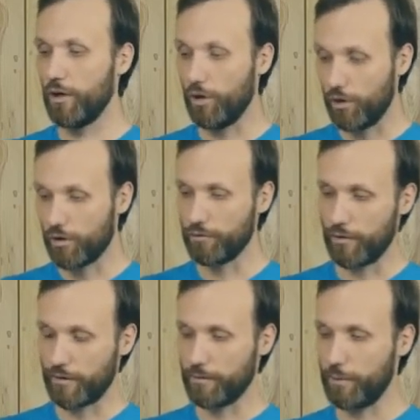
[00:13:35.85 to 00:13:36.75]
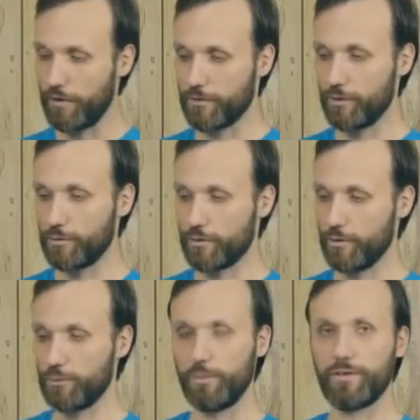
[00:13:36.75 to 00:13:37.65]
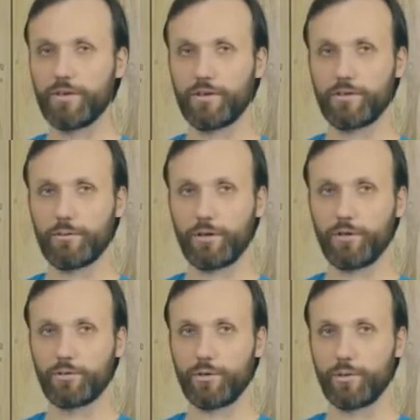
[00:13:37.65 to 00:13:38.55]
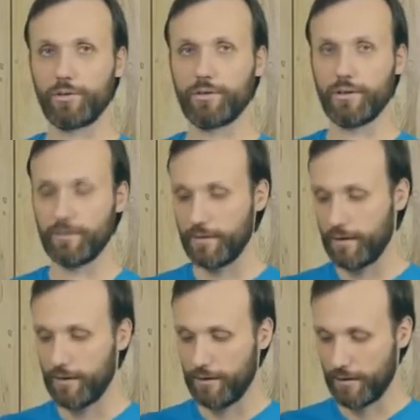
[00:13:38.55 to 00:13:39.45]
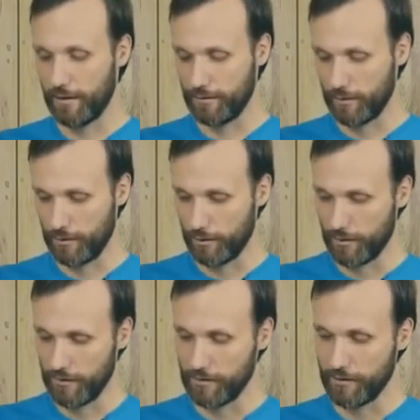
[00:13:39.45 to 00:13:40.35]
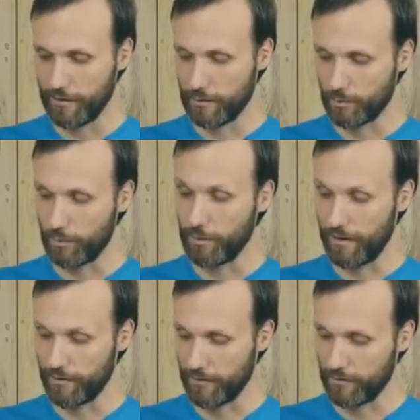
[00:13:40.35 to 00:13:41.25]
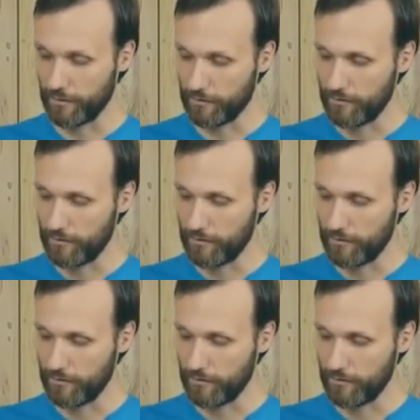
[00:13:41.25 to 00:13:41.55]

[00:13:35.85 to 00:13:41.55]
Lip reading: Or if one of the parts goes missing or something goes wrong with it, then again, you can easily replace it. So